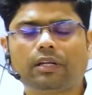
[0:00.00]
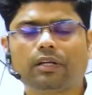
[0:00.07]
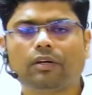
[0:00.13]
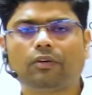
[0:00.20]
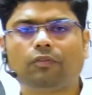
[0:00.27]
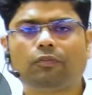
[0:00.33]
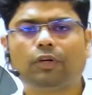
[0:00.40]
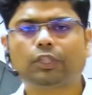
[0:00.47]

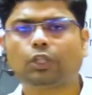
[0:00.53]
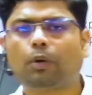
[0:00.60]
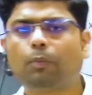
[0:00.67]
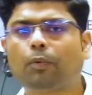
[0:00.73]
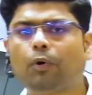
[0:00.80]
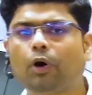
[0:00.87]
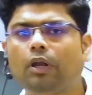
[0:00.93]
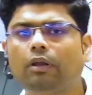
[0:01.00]
first of
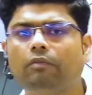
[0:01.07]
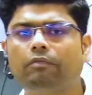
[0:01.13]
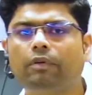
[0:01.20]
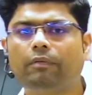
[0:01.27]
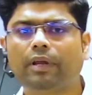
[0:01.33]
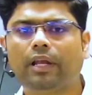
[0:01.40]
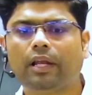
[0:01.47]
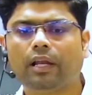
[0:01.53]
all, we
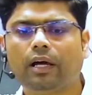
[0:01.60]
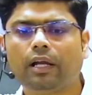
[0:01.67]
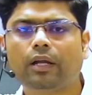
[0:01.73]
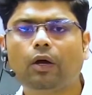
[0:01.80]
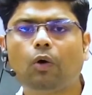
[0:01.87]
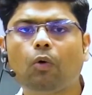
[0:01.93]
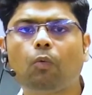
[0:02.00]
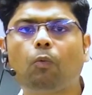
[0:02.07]
will learn
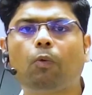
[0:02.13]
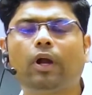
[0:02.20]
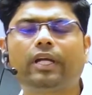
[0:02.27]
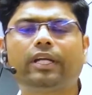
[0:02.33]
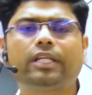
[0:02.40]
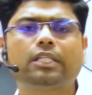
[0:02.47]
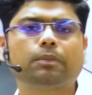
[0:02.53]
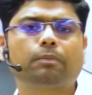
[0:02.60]
what
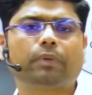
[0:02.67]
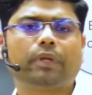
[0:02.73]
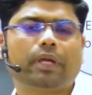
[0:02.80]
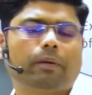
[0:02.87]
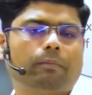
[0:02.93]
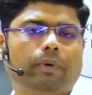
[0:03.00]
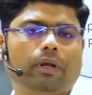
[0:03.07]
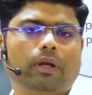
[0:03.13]
is
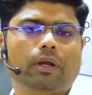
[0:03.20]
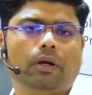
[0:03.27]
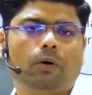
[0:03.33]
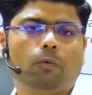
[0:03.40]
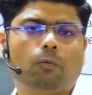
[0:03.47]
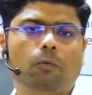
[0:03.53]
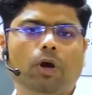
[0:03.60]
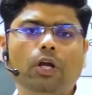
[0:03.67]
Preamble.
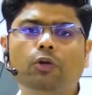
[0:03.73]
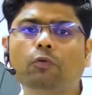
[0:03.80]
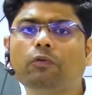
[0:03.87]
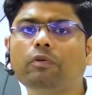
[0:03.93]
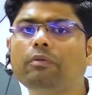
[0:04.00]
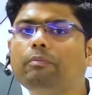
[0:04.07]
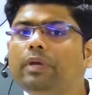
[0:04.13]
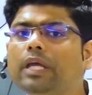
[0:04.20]
What do we
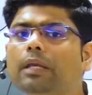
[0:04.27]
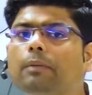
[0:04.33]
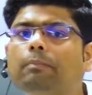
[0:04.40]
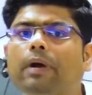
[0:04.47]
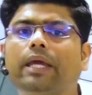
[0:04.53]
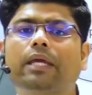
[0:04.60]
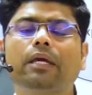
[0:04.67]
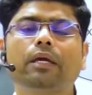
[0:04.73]
mean
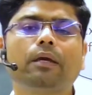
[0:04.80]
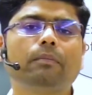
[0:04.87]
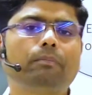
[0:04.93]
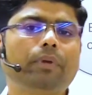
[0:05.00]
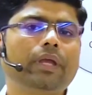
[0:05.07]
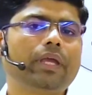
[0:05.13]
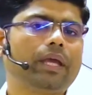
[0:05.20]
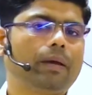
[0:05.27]
by
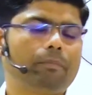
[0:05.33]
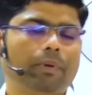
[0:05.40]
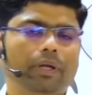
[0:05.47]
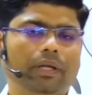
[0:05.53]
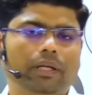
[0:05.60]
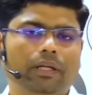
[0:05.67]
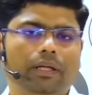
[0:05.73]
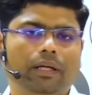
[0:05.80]
Preamble,
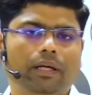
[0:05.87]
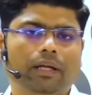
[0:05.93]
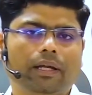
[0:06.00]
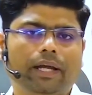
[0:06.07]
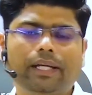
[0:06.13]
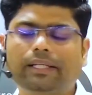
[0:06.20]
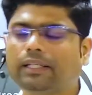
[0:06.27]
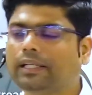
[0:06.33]

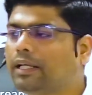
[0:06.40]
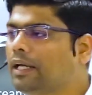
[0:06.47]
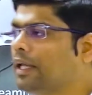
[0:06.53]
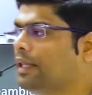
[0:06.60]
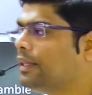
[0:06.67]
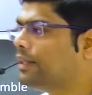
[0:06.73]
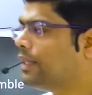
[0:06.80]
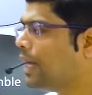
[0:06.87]
right?
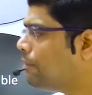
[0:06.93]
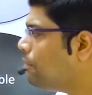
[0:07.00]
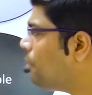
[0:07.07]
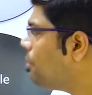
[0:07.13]
Then we will